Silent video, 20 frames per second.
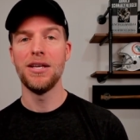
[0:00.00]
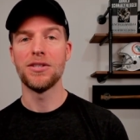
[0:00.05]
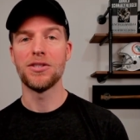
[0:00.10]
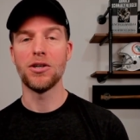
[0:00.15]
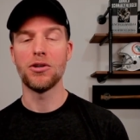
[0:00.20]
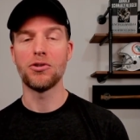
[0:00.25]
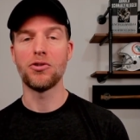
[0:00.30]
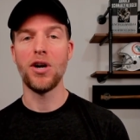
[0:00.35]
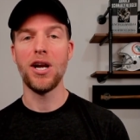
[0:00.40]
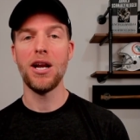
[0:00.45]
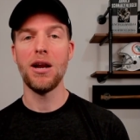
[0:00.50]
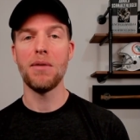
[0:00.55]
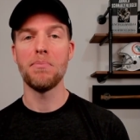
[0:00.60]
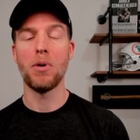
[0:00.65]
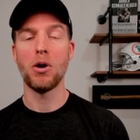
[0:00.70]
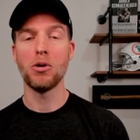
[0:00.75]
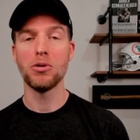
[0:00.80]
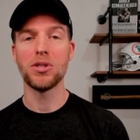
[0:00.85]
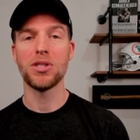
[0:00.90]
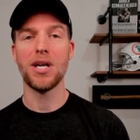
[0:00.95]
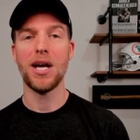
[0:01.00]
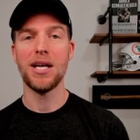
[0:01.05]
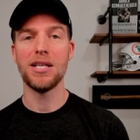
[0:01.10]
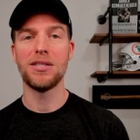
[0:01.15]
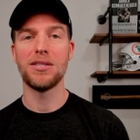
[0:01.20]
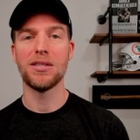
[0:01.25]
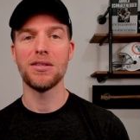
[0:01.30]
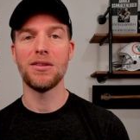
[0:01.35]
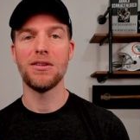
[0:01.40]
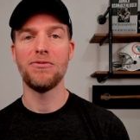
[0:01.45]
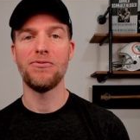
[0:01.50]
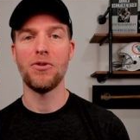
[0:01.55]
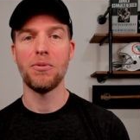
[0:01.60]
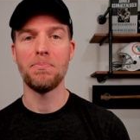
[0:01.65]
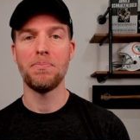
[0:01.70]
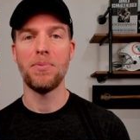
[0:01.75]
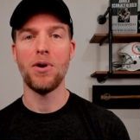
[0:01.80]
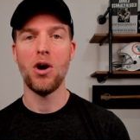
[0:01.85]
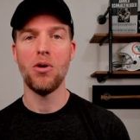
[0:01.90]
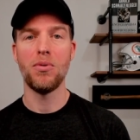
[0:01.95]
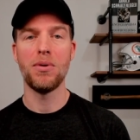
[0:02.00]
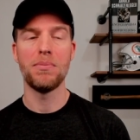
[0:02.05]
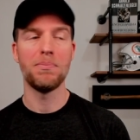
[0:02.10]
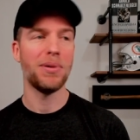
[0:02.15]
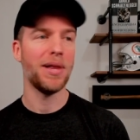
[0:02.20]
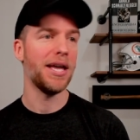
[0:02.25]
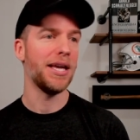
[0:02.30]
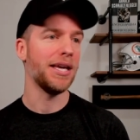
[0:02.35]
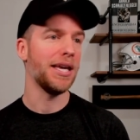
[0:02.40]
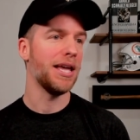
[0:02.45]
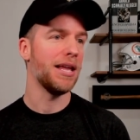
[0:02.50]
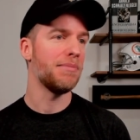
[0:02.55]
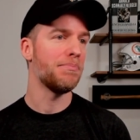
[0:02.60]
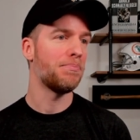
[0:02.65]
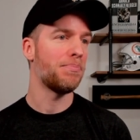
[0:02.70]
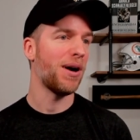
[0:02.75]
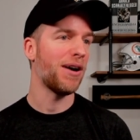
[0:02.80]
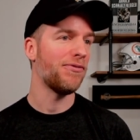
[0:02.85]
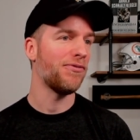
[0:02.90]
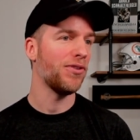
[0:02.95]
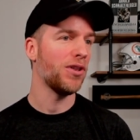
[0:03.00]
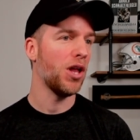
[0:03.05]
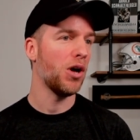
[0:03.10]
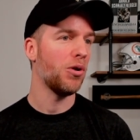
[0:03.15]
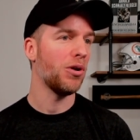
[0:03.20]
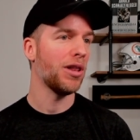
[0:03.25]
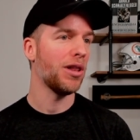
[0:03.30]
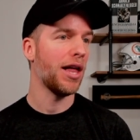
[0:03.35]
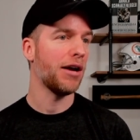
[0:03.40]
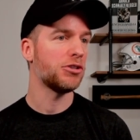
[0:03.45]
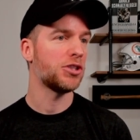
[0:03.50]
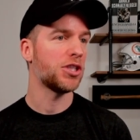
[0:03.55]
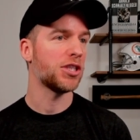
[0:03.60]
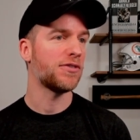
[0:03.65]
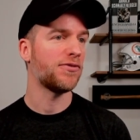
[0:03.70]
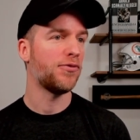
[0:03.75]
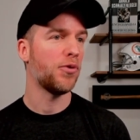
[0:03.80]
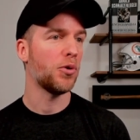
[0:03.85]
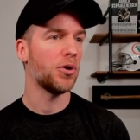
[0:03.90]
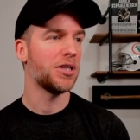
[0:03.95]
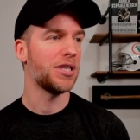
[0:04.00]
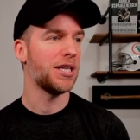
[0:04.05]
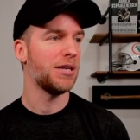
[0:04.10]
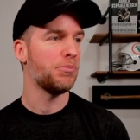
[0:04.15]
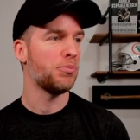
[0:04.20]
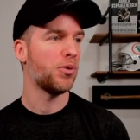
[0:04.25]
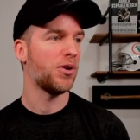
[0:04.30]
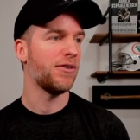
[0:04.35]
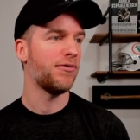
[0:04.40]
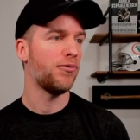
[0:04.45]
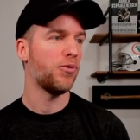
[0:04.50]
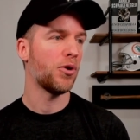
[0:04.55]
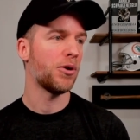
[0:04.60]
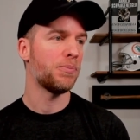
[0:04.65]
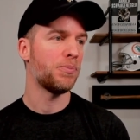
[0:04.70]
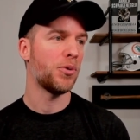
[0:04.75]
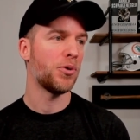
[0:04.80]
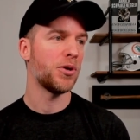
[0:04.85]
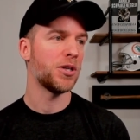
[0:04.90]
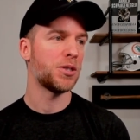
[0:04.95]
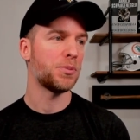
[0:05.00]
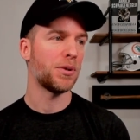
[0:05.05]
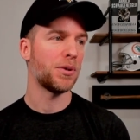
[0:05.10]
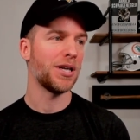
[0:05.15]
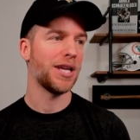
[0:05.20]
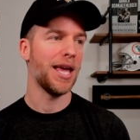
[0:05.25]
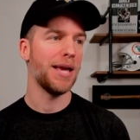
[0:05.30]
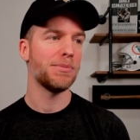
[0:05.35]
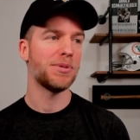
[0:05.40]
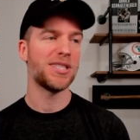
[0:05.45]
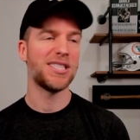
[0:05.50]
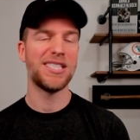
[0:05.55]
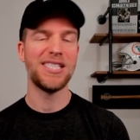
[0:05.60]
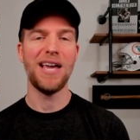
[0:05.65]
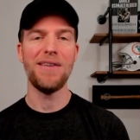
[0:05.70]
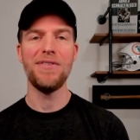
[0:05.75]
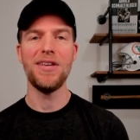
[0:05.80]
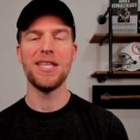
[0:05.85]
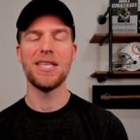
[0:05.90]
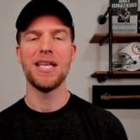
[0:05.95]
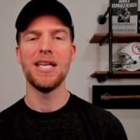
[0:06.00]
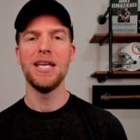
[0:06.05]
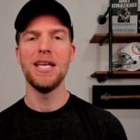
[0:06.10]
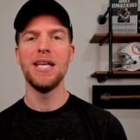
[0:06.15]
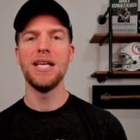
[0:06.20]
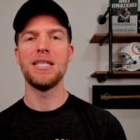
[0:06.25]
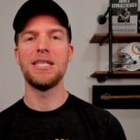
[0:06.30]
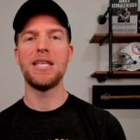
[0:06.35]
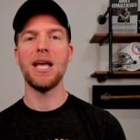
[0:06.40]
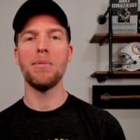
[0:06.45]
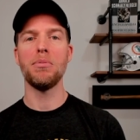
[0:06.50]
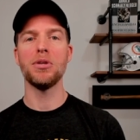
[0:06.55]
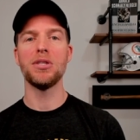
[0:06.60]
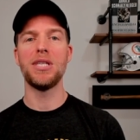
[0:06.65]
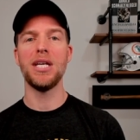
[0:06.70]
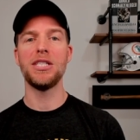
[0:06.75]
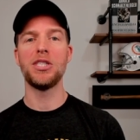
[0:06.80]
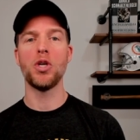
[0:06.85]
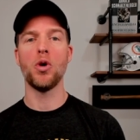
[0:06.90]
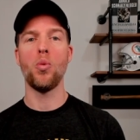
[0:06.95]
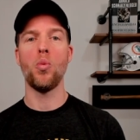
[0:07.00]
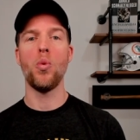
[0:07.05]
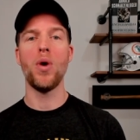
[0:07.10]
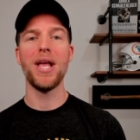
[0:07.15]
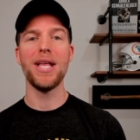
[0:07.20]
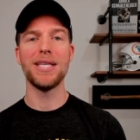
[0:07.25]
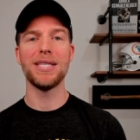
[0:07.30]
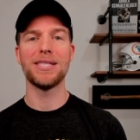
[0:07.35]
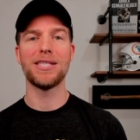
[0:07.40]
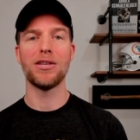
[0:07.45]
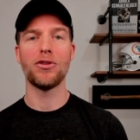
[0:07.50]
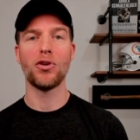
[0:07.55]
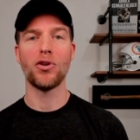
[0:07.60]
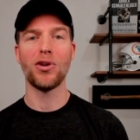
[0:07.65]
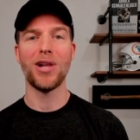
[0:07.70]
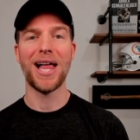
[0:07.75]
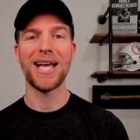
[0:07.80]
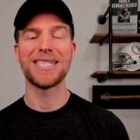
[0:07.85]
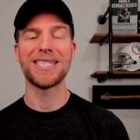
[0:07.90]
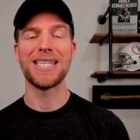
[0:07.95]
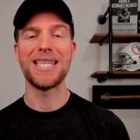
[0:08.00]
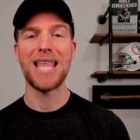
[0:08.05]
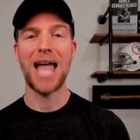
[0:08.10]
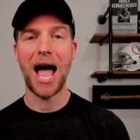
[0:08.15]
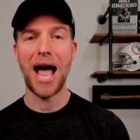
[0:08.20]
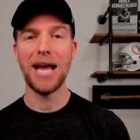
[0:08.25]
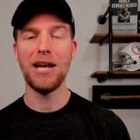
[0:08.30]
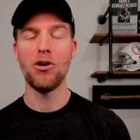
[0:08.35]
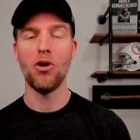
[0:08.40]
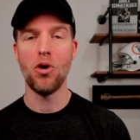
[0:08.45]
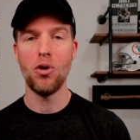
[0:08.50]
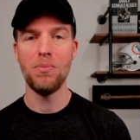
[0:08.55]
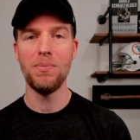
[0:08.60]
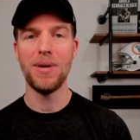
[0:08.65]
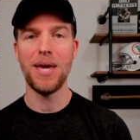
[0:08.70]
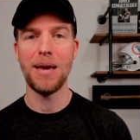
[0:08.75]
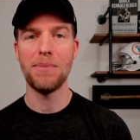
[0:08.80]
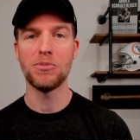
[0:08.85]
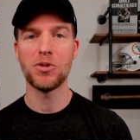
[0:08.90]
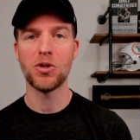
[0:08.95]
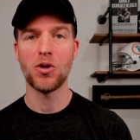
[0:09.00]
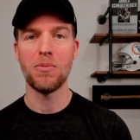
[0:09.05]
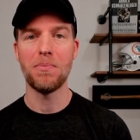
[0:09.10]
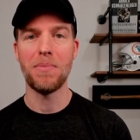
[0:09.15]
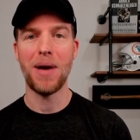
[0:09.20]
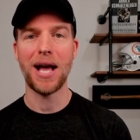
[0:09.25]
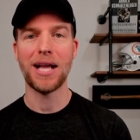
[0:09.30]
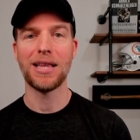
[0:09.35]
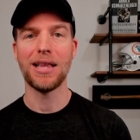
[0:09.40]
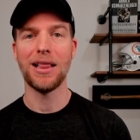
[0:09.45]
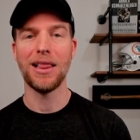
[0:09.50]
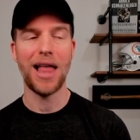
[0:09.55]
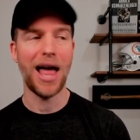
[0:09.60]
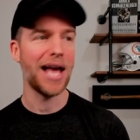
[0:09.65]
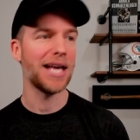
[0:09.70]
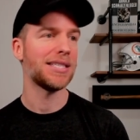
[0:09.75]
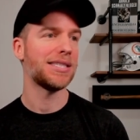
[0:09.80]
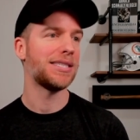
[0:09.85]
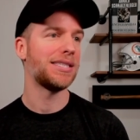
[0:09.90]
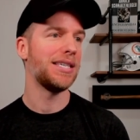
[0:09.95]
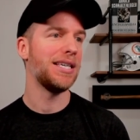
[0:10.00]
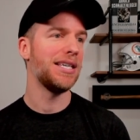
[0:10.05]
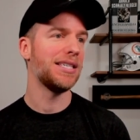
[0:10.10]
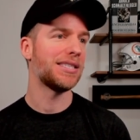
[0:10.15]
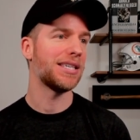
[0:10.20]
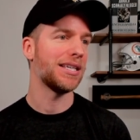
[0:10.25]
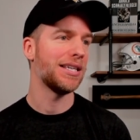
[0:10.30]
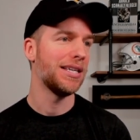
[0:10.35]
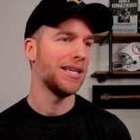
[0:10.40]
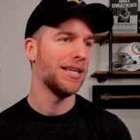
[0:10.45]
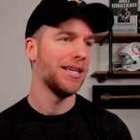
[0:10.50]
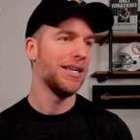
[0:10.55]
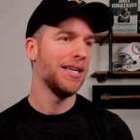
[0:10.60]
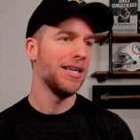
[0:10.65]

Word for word: So great on both sides of the football when playing in Buffalo, allowing just fourteen point four points per game. Seven double-digit wins in their last nine home games going back to last season.